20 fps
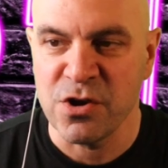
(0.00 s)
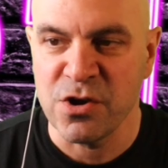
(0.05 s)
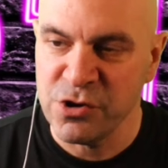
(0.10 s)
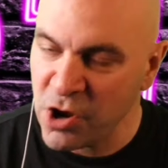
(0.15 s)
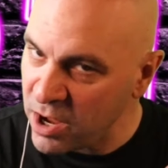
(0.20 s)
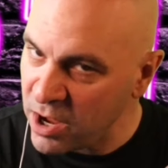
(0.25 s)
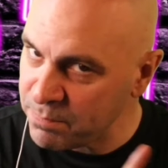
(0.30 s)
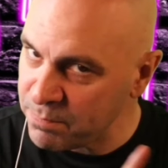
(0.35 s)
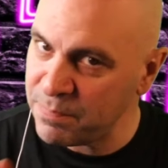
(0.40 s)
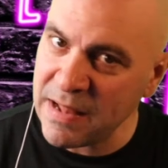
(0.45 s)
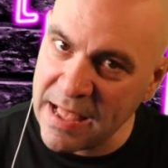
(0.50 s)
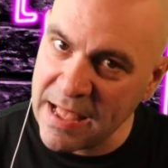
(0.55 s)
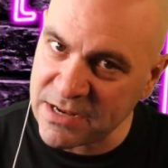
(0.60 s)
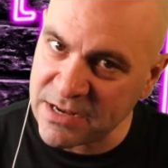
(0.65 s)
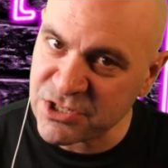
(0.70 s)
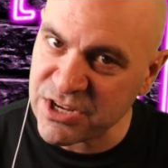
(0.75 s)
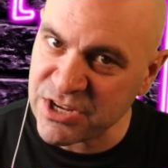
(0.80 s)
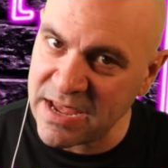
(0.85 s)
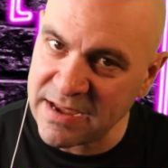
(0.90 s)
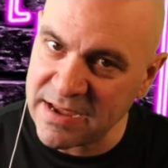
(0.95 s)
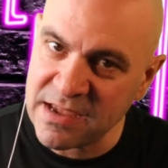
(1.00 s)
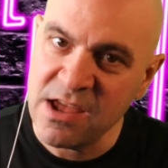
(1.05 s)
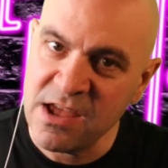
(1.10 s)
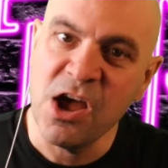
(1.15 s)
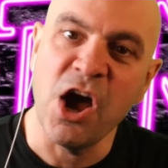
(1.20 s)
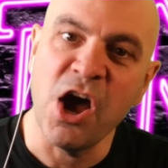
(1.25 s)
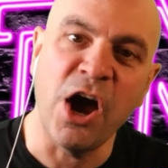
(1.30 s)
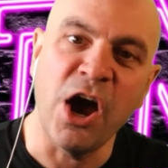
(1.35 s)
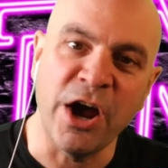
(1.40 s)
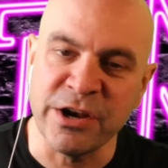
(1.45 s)
not blackjack,
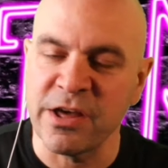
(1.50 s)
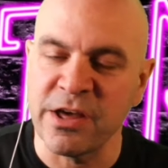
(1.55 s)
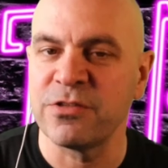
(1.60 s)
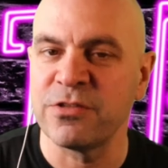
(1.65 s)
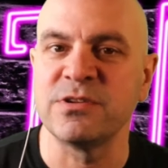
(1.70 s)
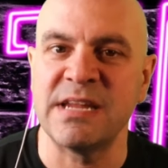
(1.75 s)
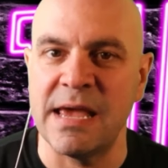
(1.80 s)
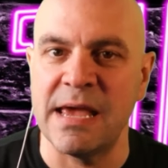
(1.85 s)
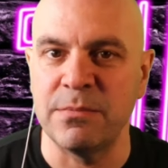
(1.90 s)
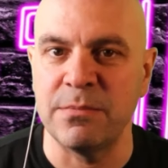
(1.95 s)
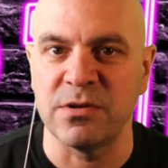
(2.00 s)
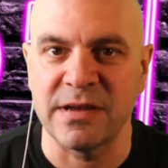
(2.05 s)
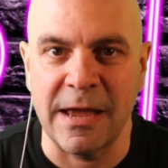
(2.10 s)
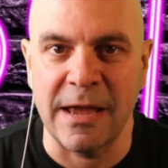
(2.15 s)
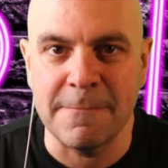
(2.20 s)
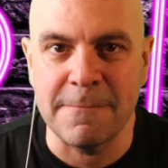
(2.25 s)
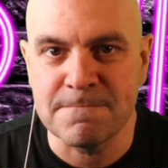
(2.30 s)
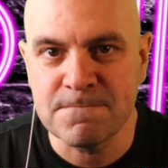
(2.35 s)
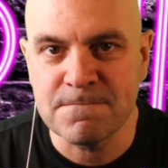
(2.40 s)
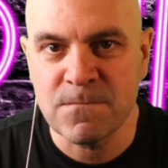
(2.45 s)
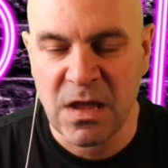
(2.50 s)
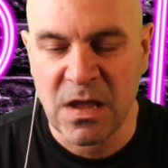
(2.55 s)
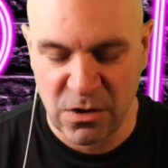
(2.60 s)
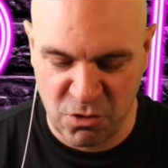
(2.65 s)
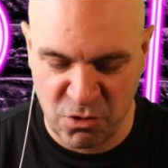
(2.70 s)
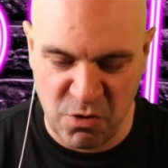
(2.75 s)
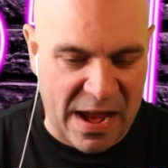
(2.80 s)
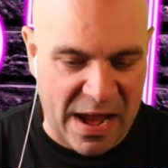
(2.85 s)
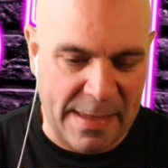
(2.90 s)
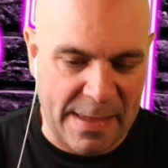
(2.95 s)
another table game.
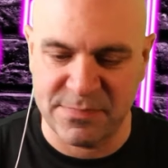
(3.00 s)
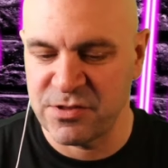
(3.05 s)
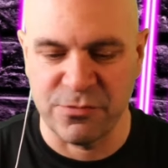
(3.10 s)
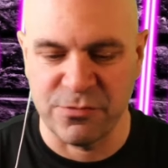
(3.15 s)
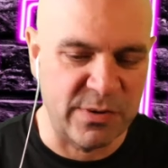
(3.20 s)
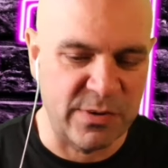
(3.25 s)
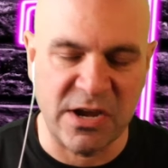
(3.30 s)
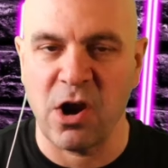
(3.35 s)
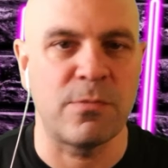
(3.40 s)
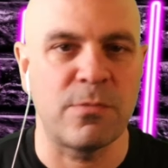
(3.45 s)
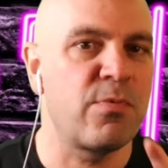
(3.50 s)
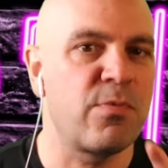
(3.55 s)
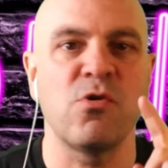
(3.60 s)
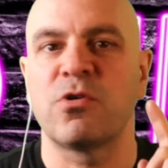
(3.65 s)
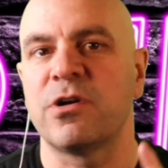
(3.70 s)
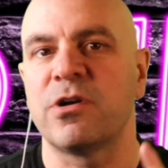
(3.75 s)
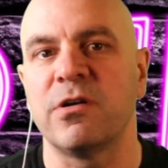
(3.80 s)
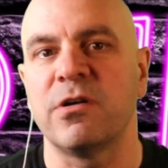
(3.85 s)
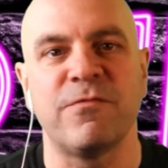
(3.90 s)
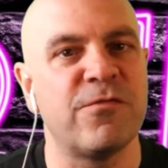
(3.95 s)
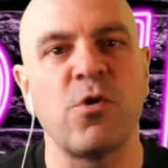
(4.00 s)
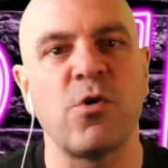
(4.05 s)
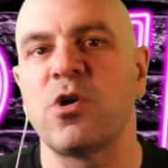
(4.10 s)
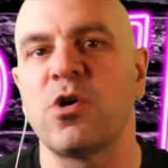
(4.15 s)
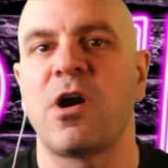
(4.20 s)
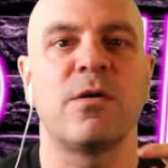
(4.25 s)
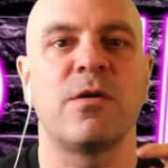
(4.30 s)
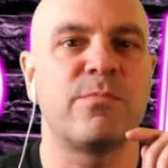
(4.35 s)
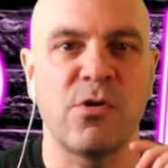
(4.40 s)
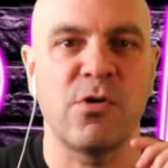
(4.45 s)
Craps, three card poker, four
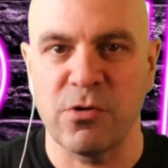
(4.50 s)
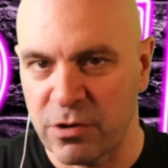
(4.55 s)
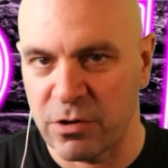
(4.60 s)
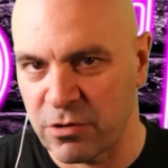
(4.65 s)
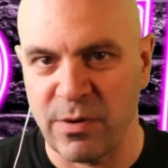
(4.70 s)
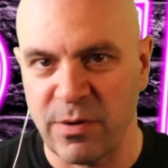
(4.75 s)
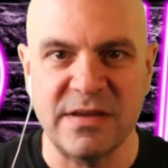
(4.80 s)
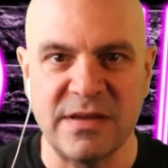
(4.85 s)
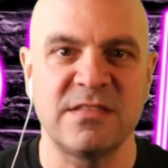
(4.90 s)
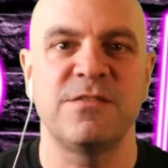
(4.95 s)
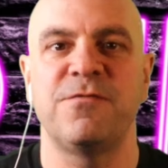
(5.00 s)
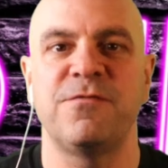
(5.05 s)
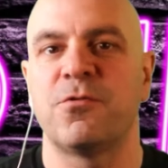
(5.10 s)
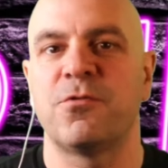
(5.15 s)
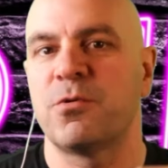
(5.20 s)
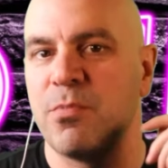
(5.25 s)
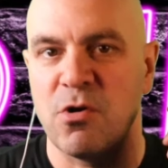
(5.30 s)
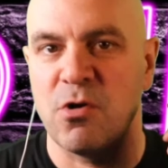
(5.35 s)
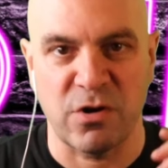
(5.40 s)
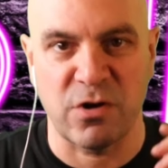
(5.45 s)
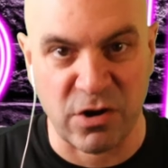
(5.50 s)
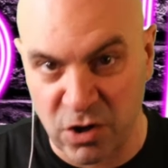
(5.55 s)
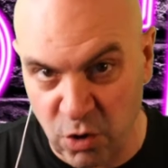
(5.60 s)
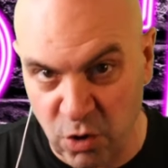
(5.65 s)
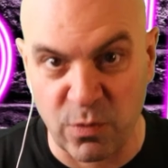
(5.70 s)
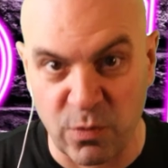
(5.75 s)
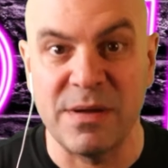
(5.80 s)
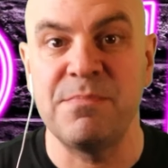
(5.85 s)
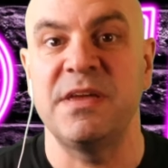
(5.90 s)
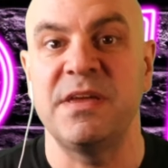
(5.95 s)
card poker, crazy four poker,
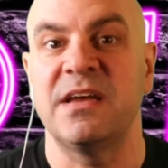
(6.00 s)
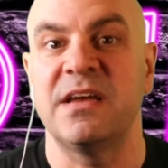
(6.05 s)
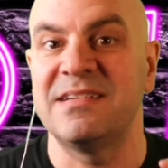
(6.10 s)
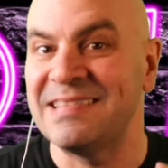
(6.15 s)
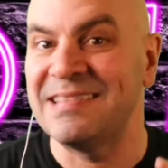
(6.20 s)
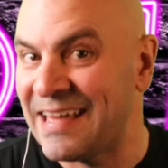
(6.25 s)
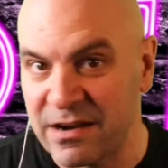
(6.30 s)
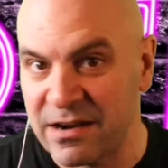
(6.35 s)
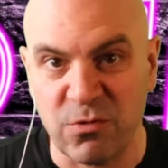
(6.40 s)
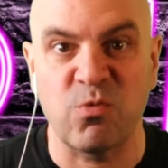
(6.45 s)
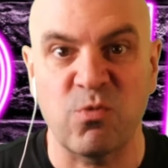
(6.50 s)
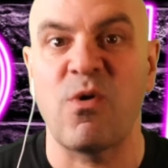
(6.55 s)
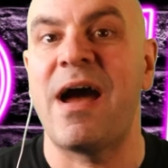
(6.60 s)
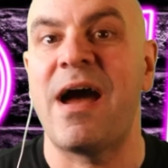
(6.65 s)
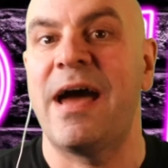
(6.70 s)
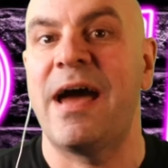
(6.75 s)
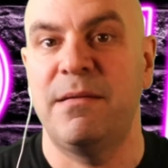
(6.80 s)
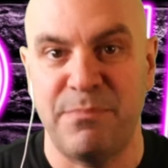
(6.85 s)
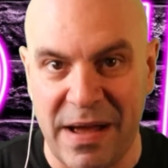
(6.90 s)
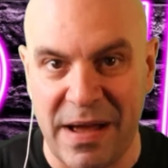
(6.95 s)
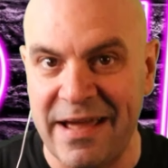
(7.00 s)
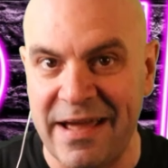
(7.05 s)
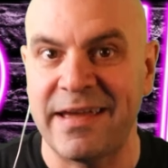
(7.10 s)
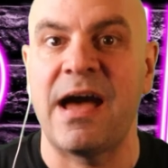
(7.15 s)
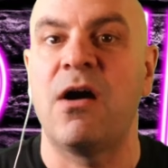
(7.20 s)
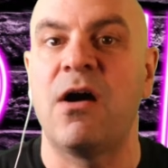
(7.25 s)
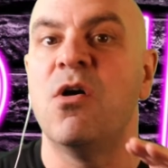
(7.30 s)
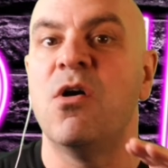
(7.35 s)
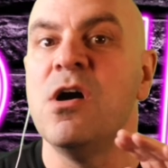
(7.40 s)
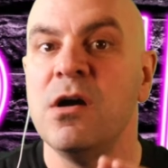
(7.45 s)
Caribbean, let it ride, Pai
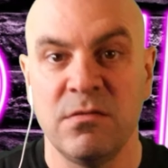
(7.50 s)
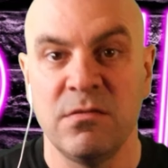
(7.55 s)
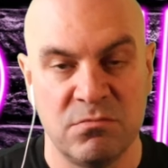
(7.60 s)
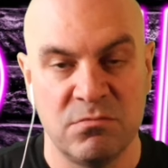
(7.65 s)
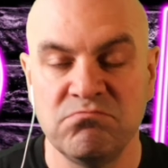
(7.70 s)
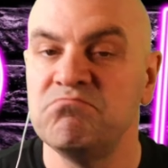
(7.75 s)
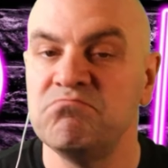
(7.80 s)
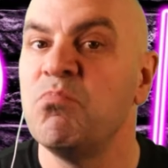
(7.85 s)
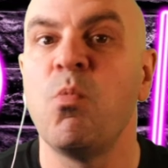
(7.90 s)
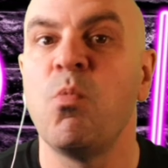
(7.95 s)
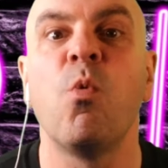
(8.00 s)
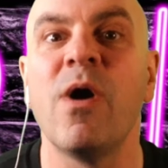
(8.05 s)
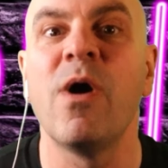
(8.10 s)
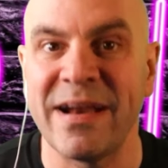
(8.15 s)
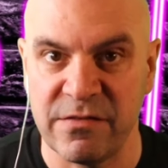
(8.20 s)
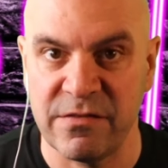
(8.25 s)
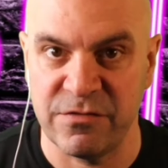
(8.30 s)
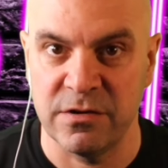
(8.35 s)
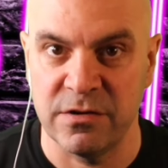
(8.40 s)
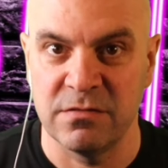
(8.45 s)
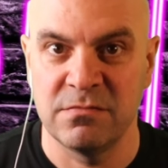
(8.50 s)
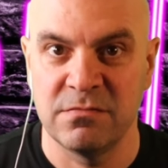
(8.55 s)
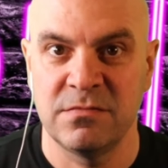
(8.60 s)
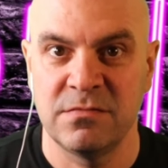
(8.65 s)
Gow, whatever.